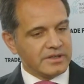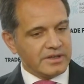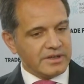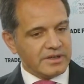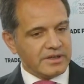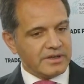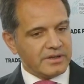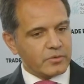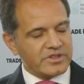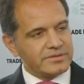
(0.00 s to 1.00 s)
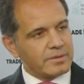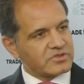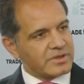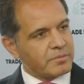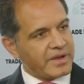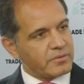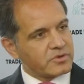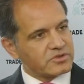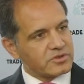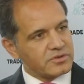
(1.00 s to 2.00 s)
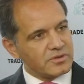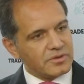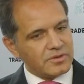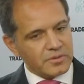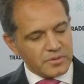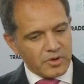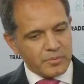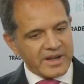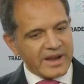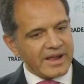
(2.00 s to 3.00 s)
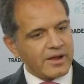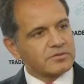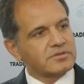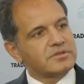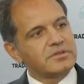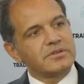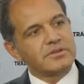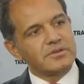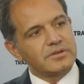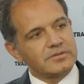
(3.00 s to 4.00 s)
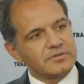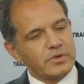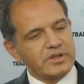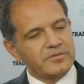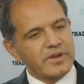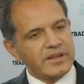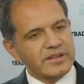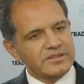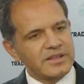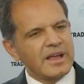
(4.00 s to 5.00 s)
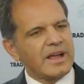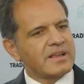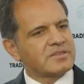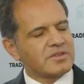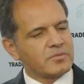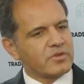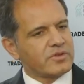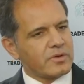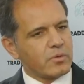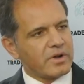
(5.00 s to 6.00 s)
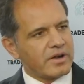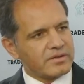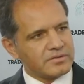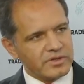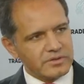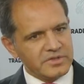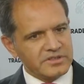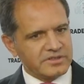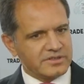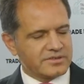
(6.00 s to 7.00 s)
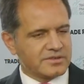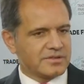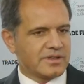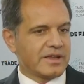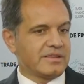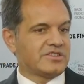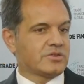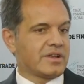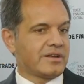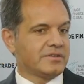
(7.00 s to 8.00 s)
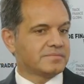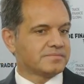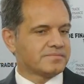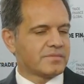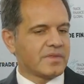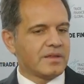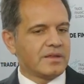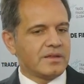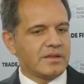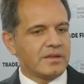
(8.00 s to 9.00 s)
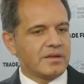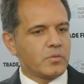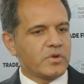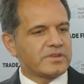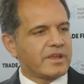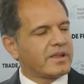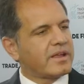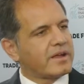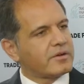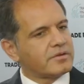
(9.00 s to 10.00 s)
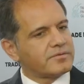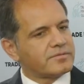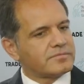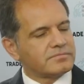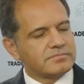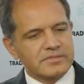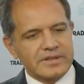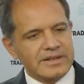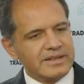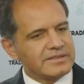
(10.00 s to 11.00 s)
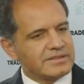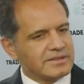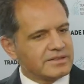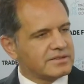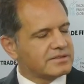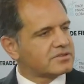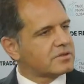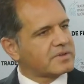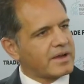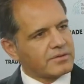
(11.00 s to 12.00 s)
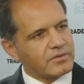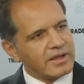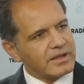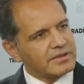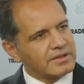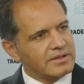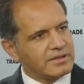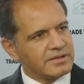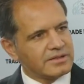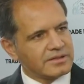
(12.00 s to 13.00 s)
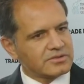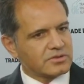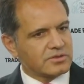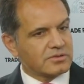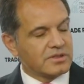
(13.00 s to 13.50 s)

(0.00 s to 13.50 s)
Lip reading: receivables and payables, so open account trade finance, and some of the regular trade business. Additionally, we take care of leasing, some kind of lending, and so on.